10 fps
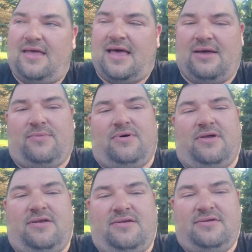I
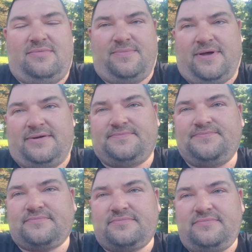would. But
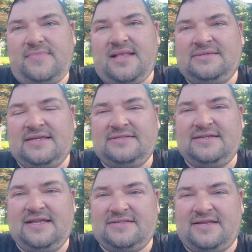since
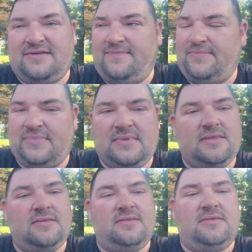it isn't,
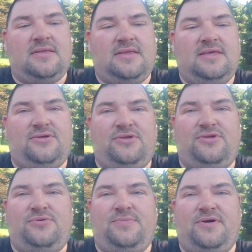and killing
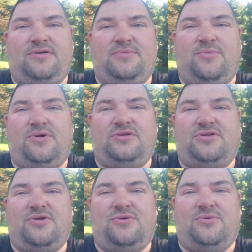two birds with one
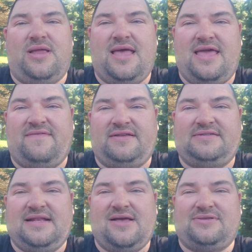stone, not having it
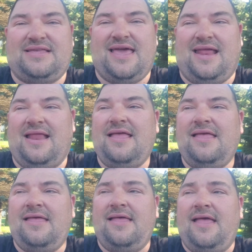sit outside,
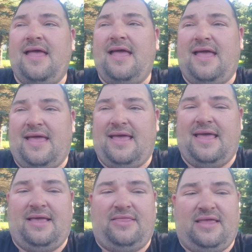
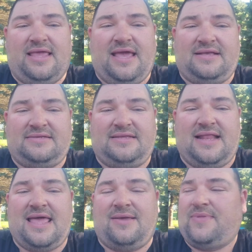and the gas
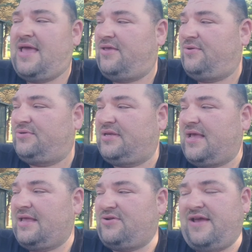that I am not using,
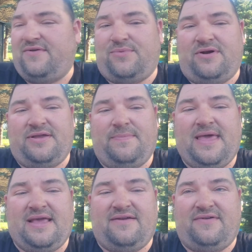I drive to work and
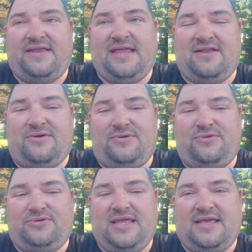back every day and don't
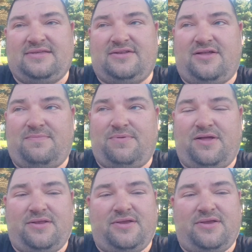use gas at all. Plug